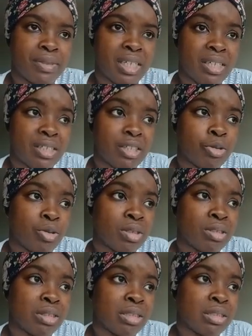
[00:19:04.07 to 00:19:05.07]
The issue
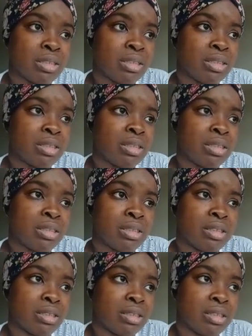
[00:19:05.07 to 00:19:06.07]
was
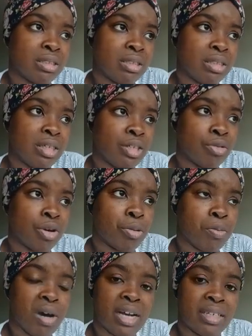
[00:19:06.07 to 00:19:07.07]
in your
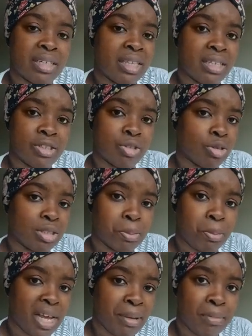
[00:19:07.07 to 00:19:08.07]
own mind, and that's not to
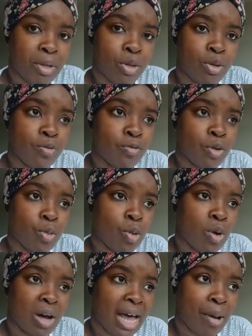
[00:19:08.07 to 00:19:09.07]
blame you for
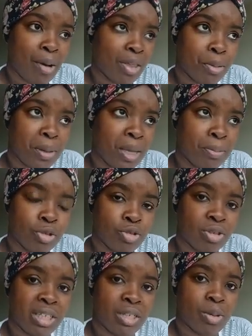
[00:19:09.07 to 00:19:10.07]
what how other people
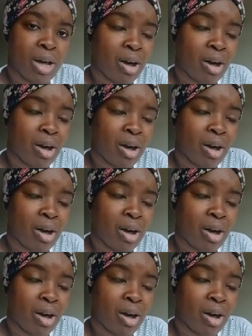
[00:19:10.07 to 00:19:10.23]
treat you.